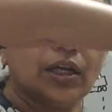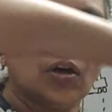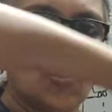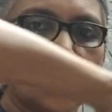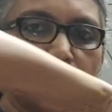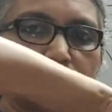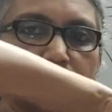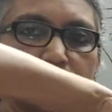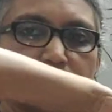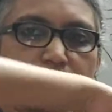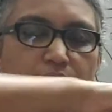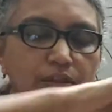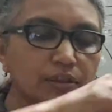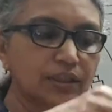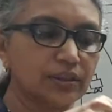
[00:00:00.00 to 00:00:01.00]
Now on the
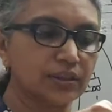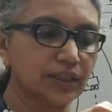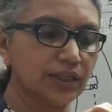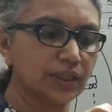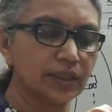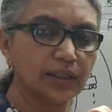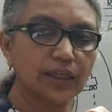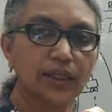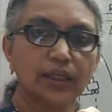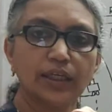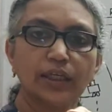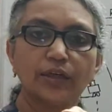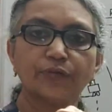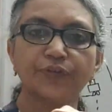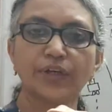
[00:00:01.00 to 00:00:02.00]
circular track,
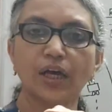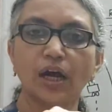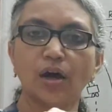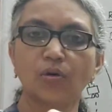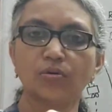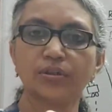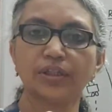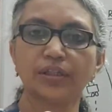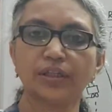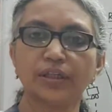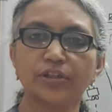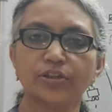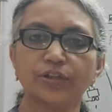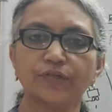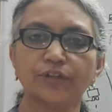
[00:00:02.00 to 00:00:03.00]
if the outer
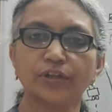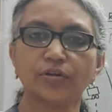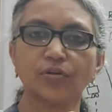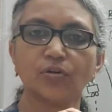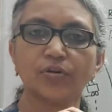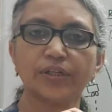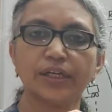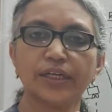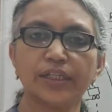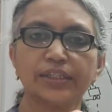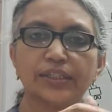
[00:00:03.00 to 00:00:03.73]
edge of the road